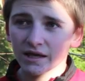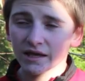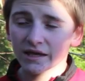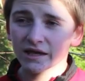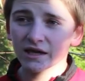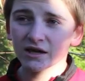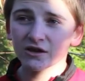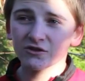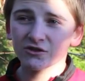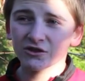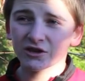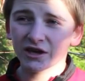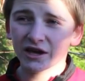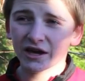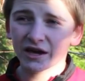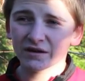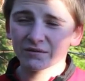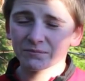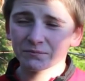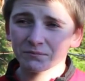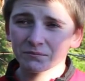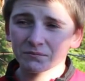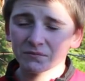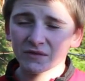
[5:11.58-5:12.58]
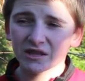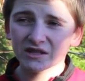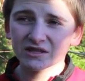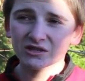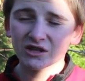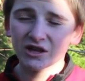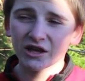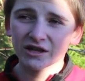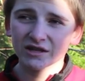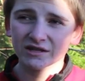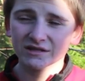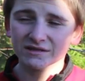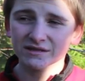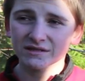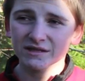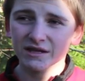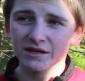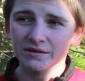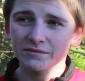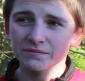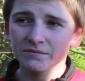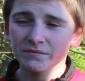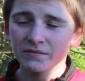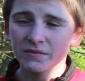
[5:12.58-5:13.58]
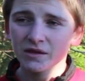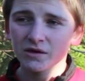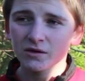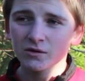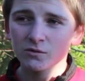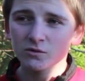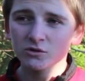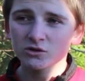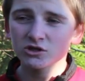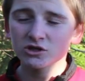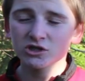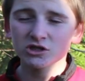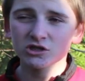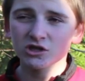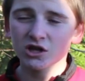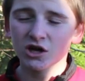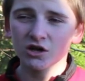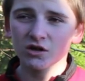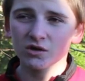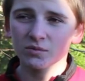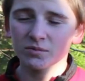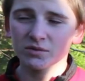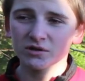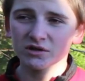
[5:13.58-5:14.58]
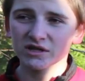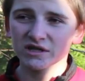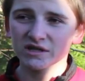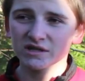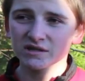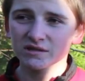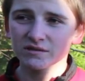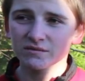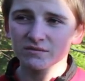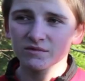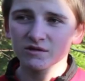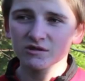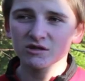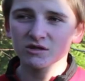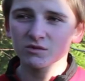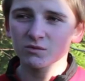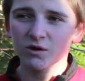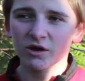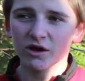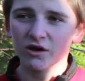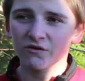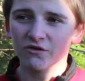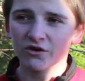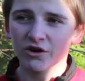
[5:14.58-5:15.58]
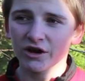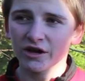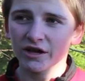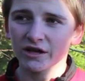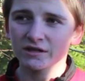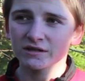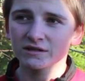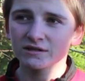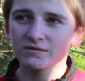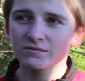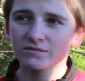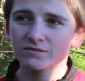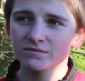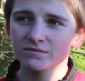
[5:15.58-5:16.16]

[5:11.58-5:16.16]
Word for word: He killed the guy. That's all I can say. We should just call the police. This is way over our heads.